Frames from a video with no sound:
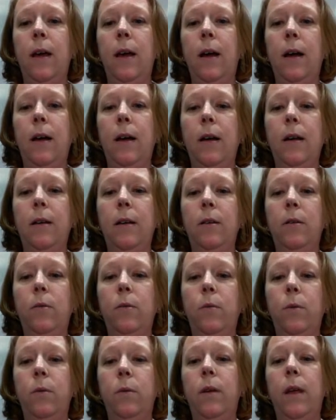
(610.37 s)

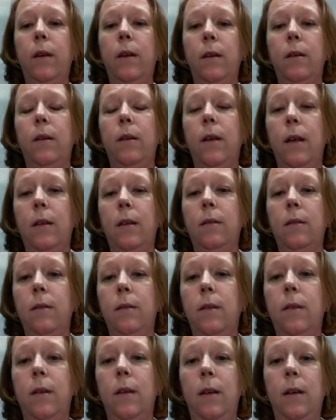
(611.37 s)
and
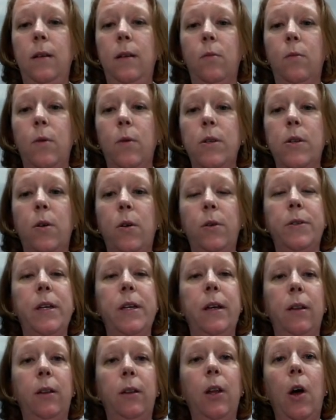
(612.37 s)
the
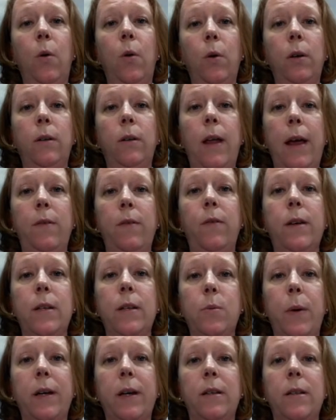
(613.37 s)
resulting lower life
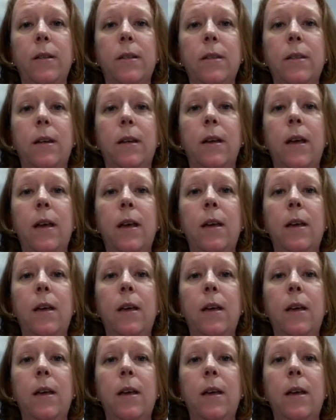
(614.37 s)
expectancy.